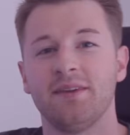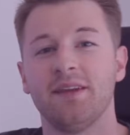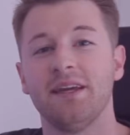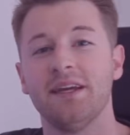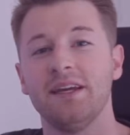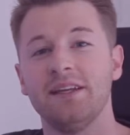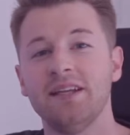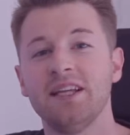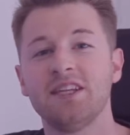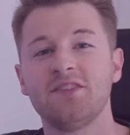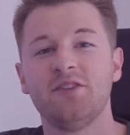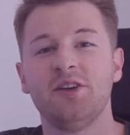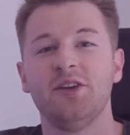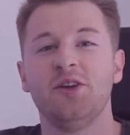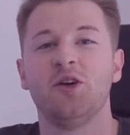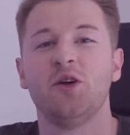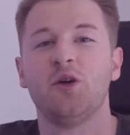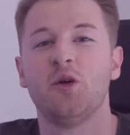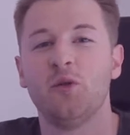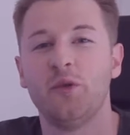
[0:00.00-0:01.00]
In this
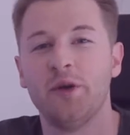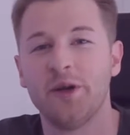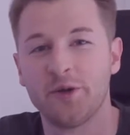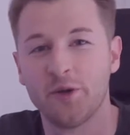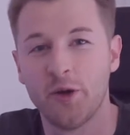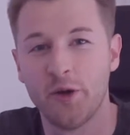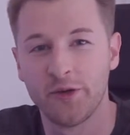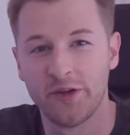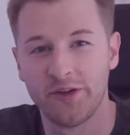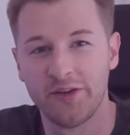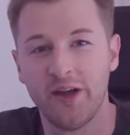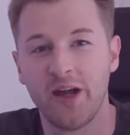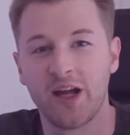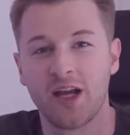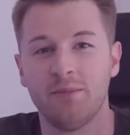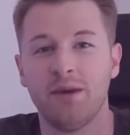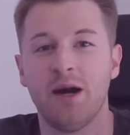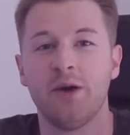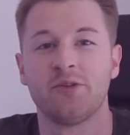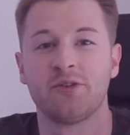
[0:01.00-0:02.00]
video, we're going to talk
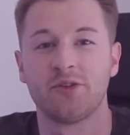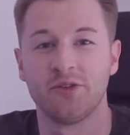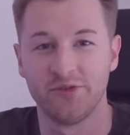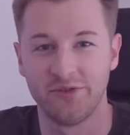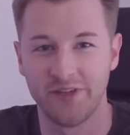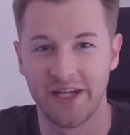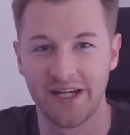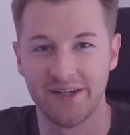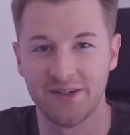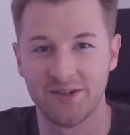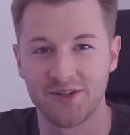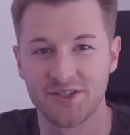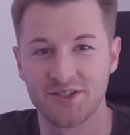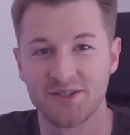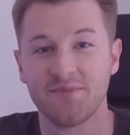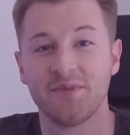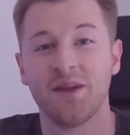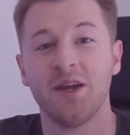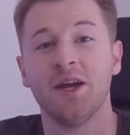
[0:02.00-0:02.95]
about containers.